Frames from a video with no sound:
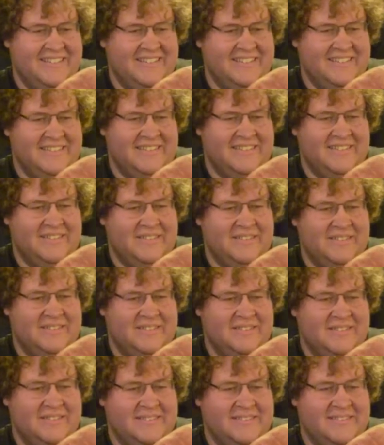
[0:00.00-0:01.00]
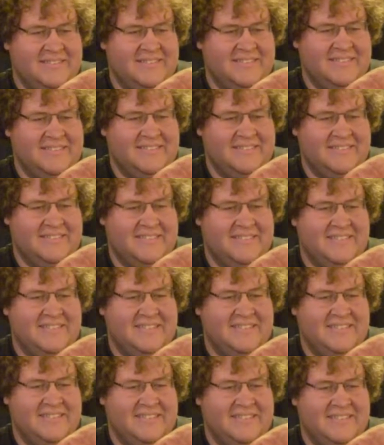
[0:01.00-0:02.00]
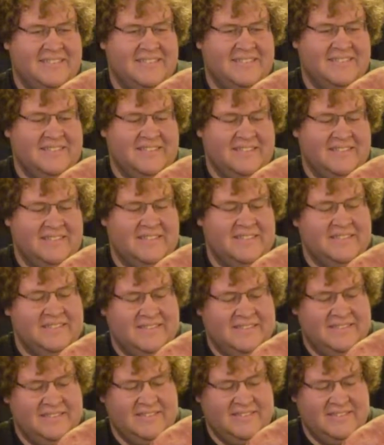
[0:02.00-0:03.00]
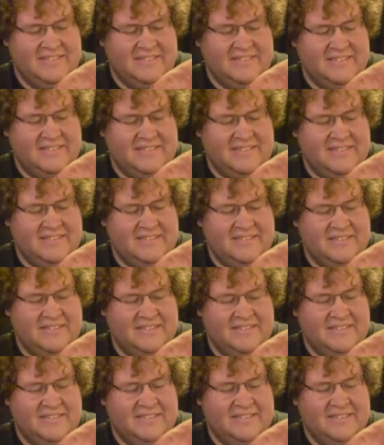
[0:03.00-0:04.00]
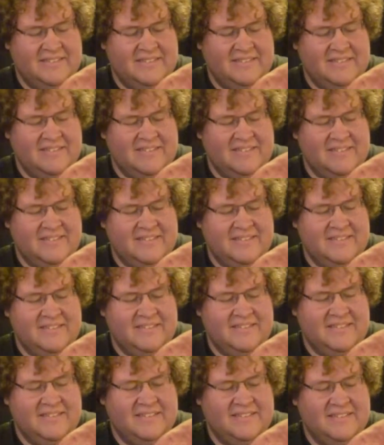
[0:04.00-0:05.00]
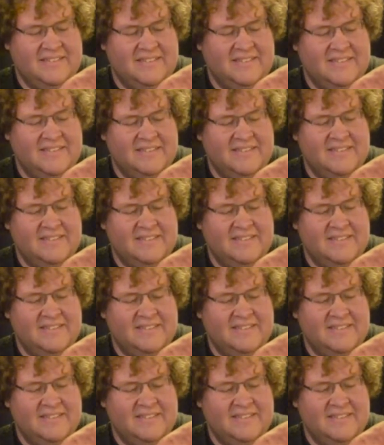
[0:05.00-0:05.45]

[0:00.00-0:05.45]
(not speaking)